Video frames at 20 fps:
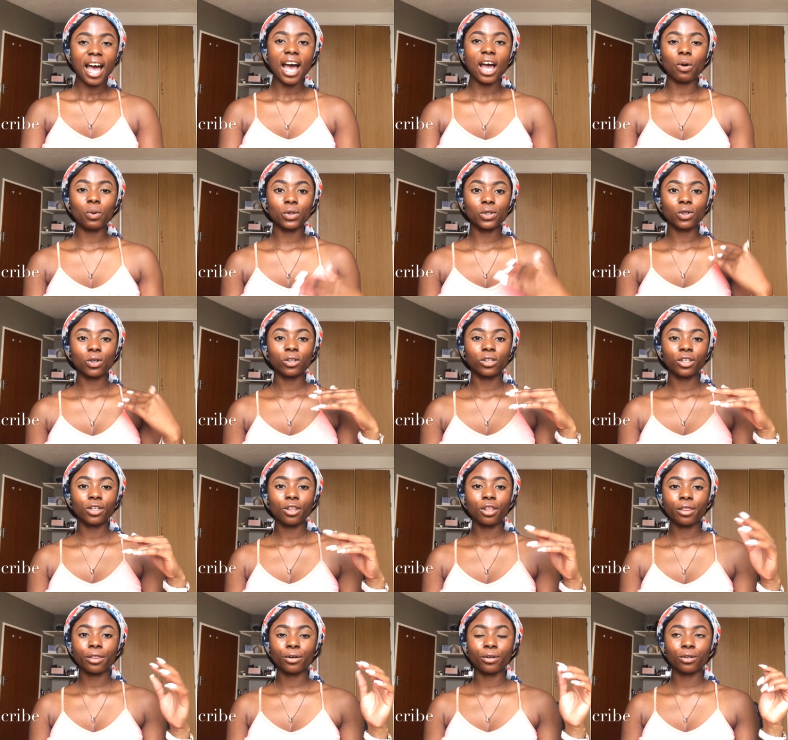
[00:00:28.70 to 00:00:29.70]
I was
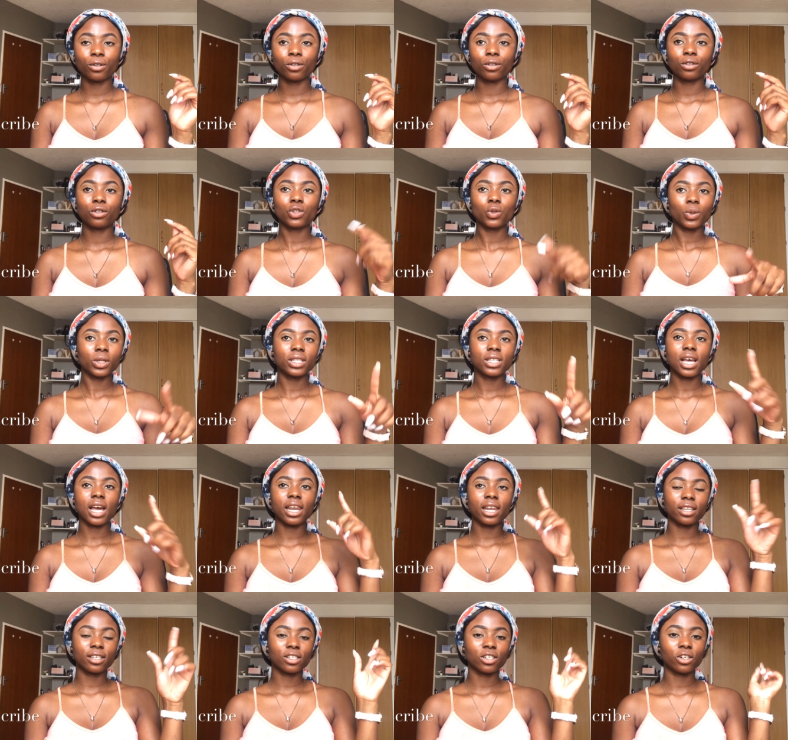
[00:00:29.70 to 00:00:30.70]
scrolling through Twitter
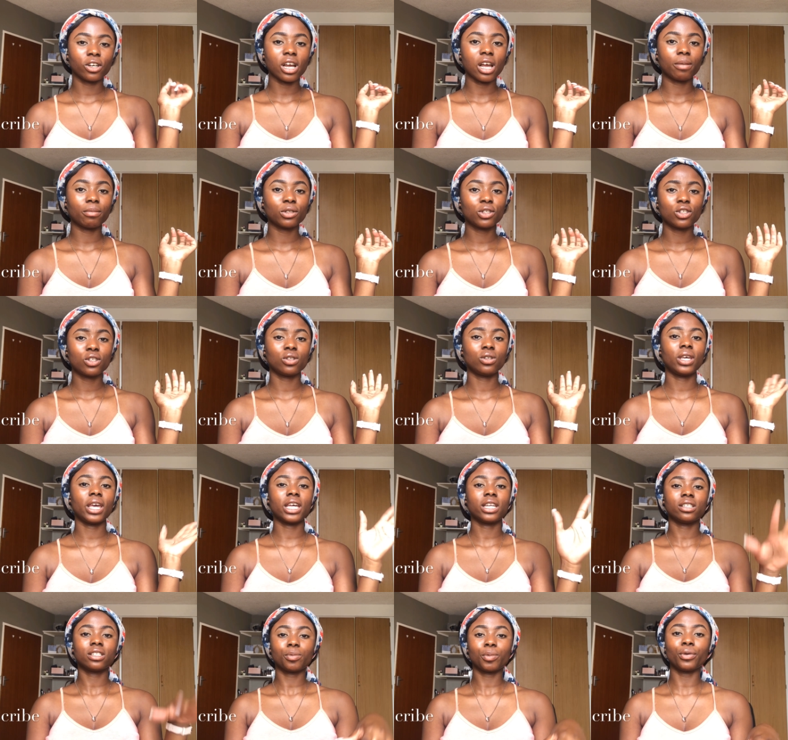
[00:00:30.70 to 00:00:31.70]
and Instagram to
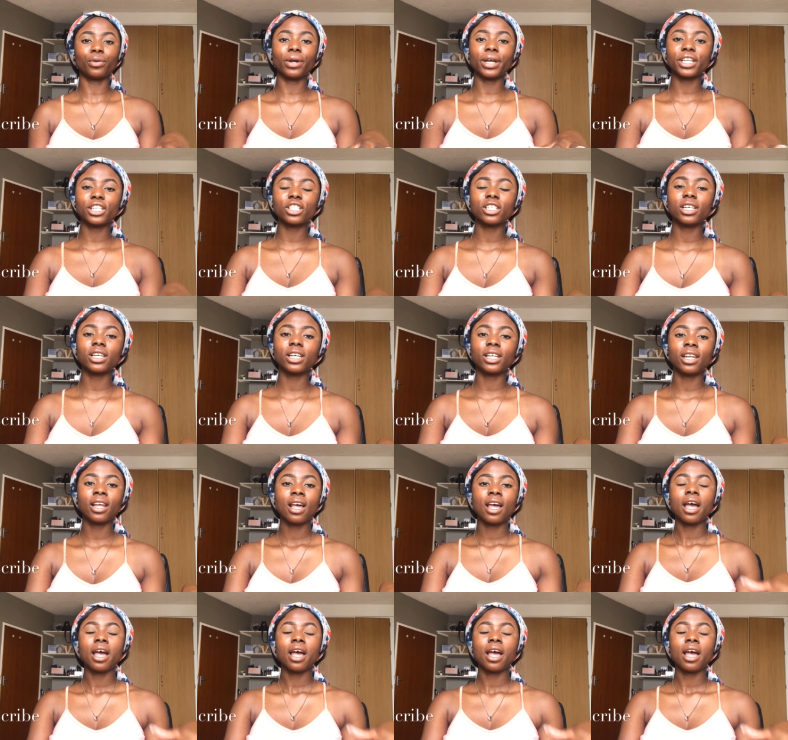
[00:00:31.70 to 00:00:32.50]
get inspiration,